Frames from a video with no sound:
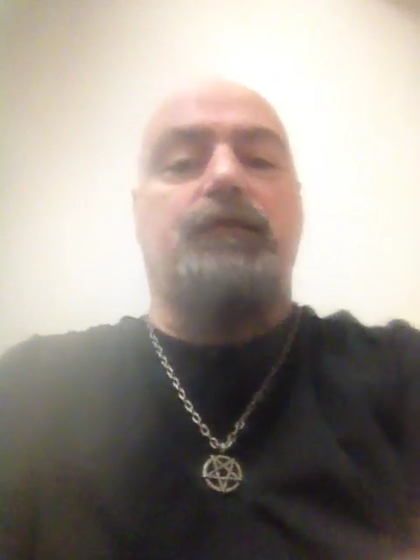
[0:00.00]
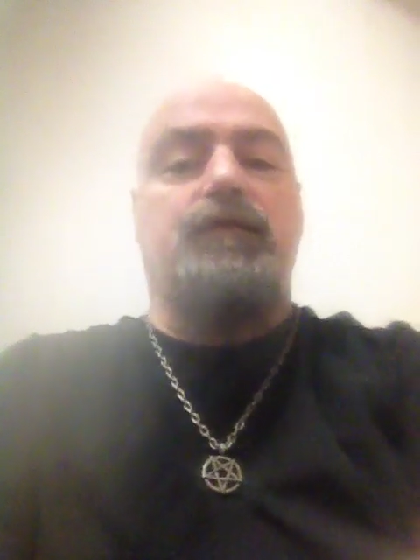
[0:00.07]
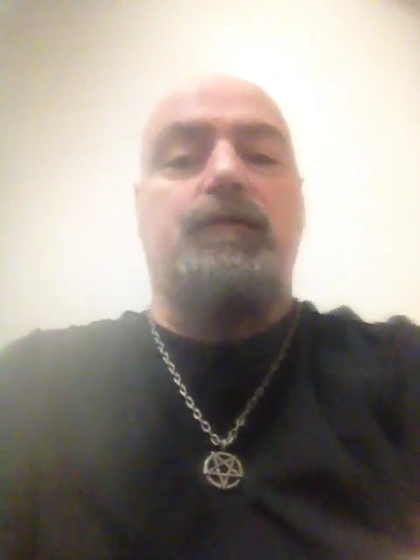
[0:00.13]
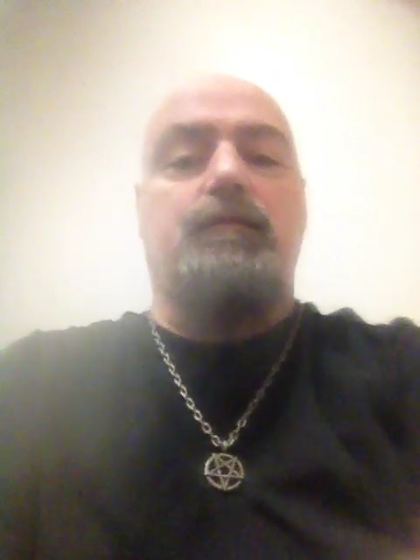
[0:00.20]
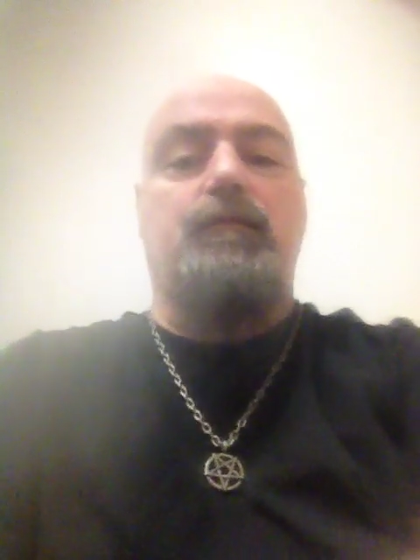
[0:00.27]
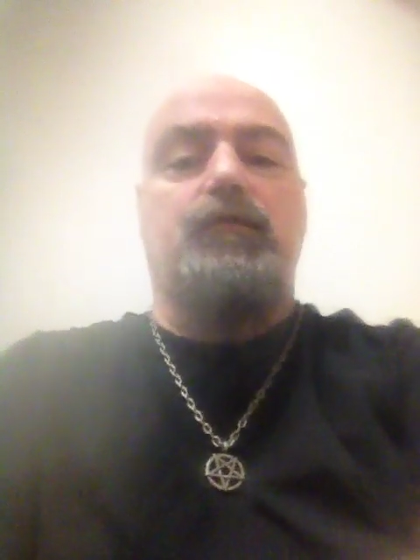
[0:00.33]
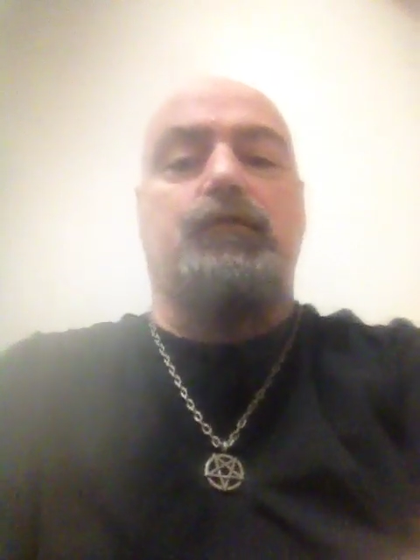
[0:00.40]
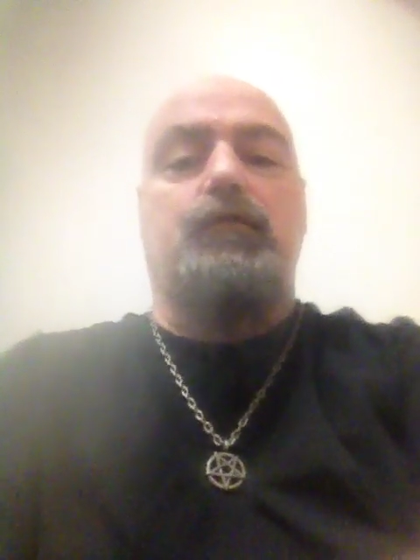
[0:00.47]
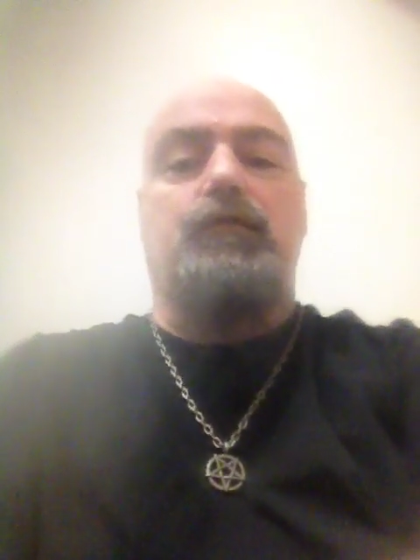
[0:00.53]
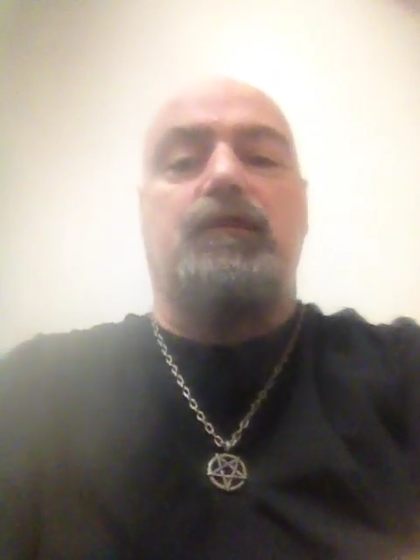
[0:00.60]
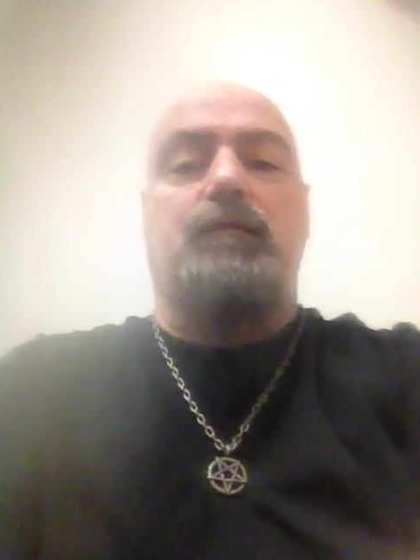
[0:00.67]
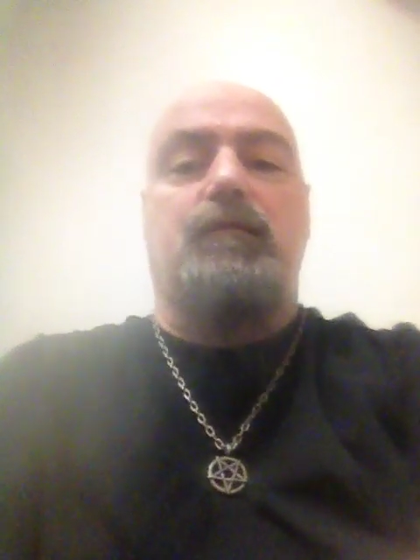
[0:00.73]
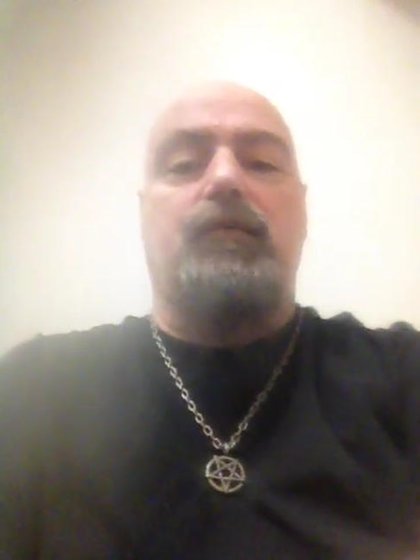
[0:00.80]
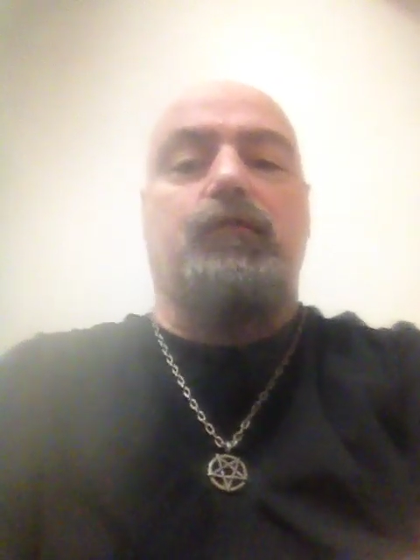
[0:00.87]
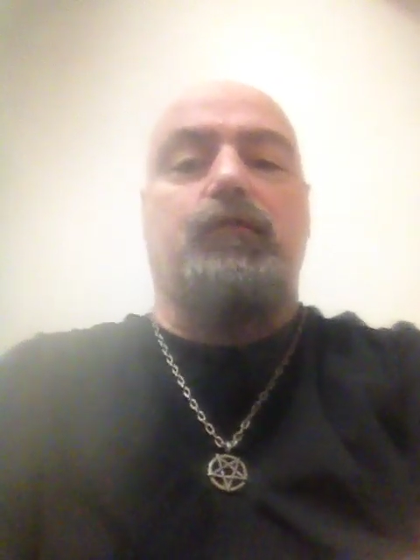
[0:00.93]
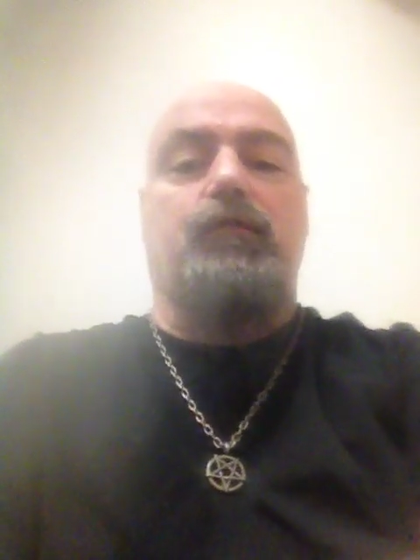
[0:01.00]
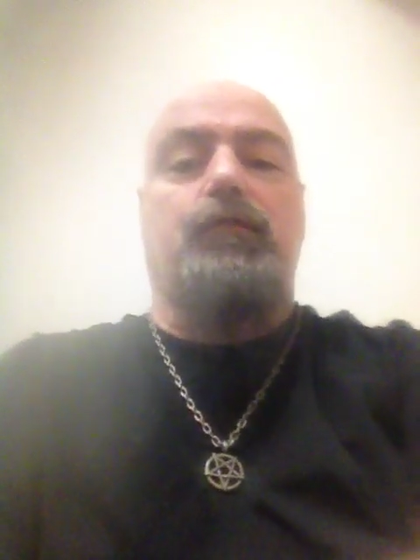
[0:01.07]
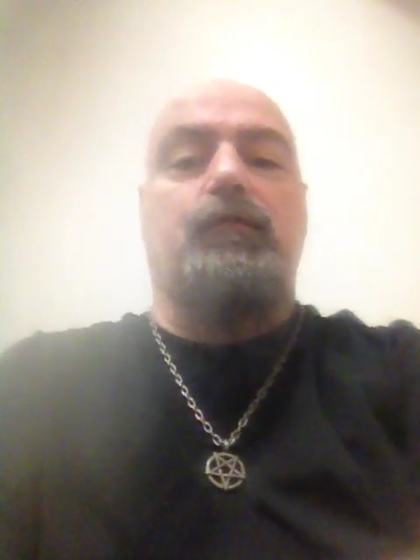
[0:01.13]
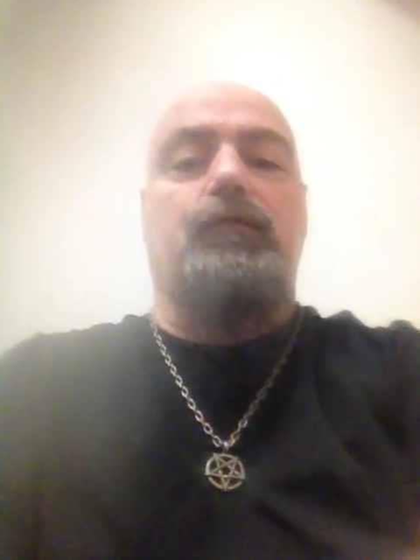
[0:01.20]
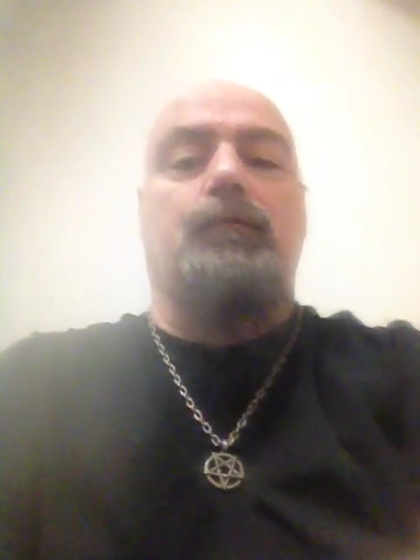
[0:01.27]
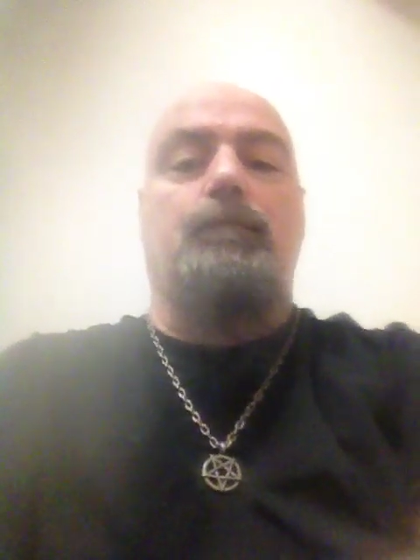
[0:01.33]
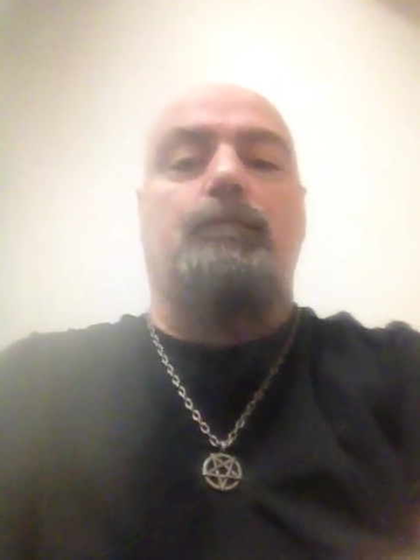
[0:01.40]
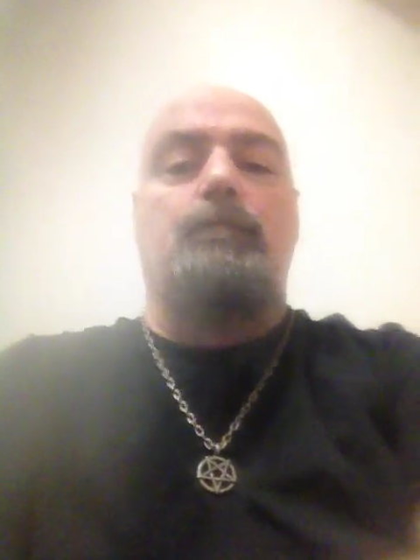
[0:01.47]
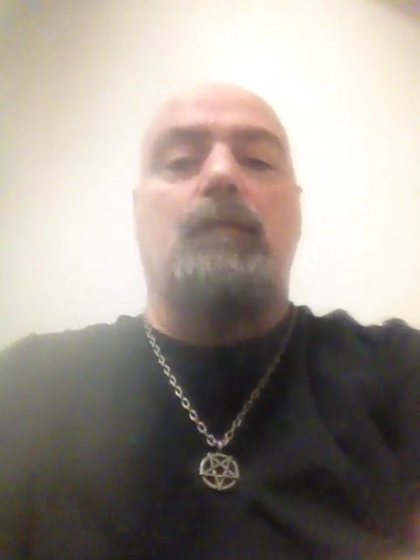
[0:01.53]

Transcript: demons or demonesses.